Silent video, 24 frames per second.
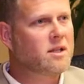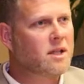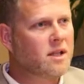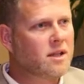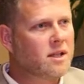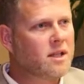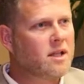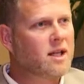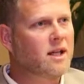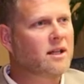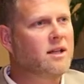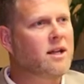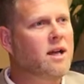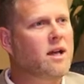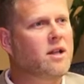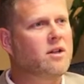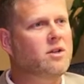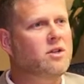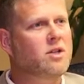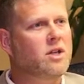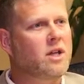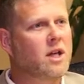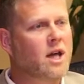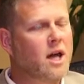on the
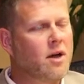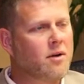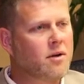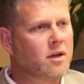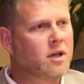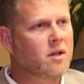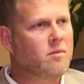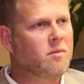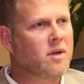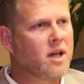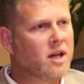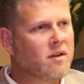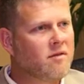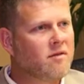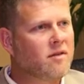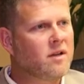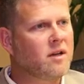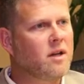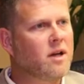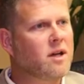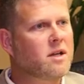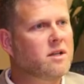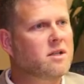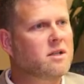technology, how it could
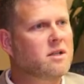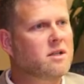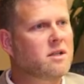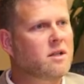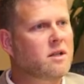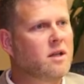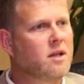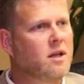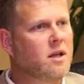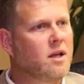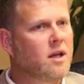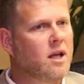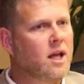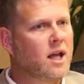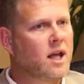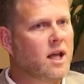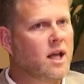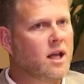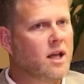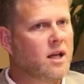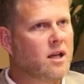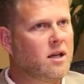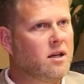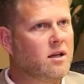benefit us,
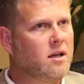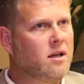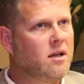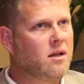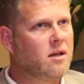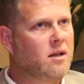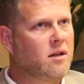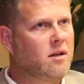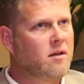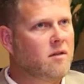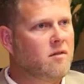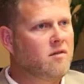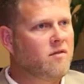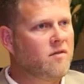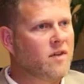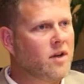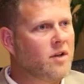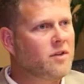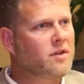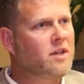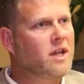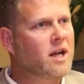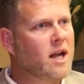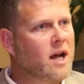and
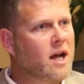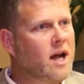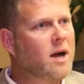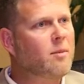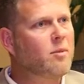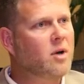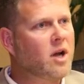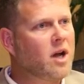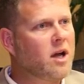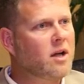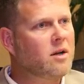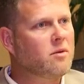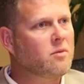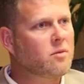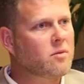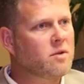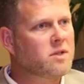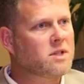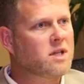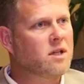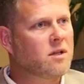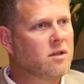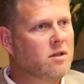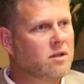felt that OMRON
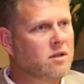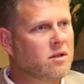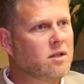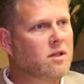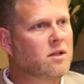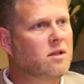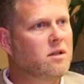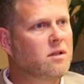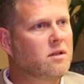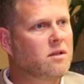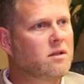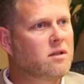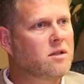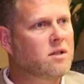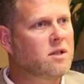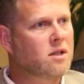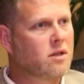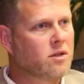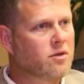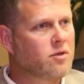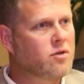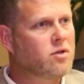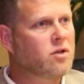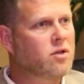was a good
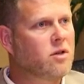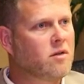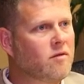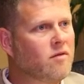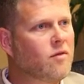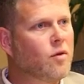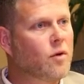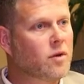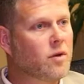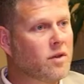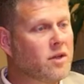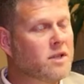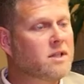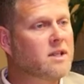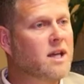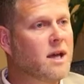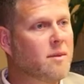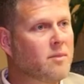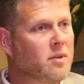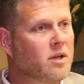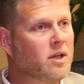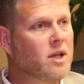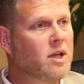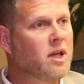solution for this
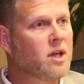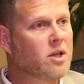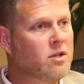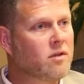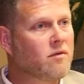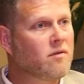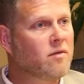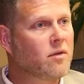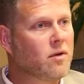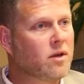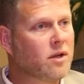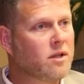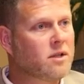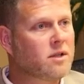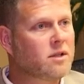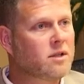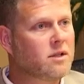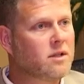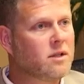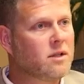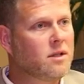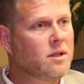application for us.